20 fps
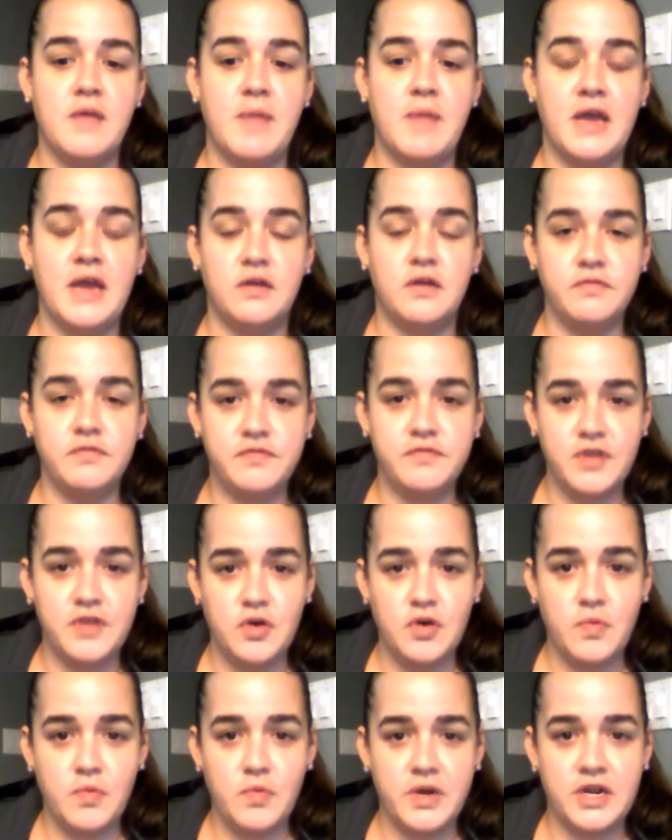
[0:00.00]
I don't
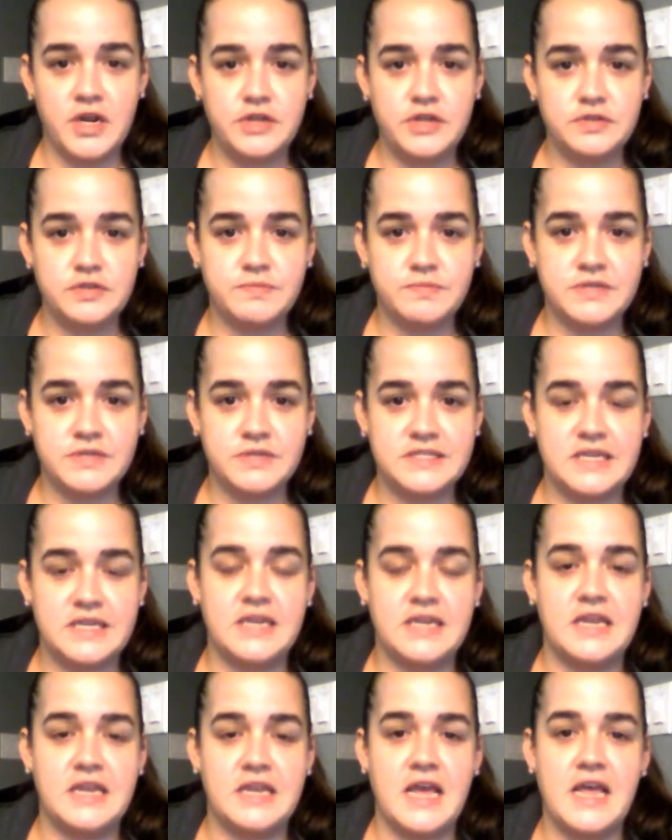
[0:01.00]
feel 100%
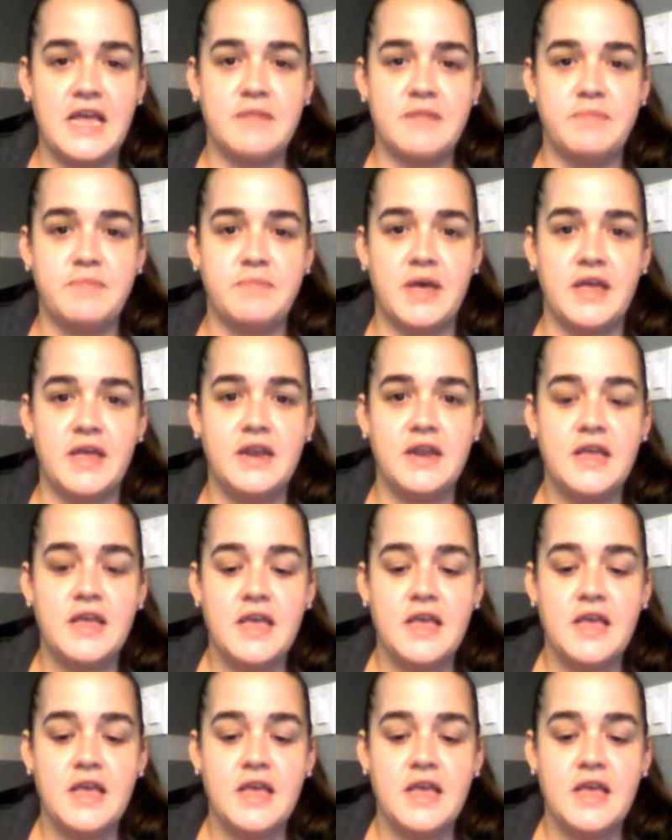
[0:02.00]
yet, but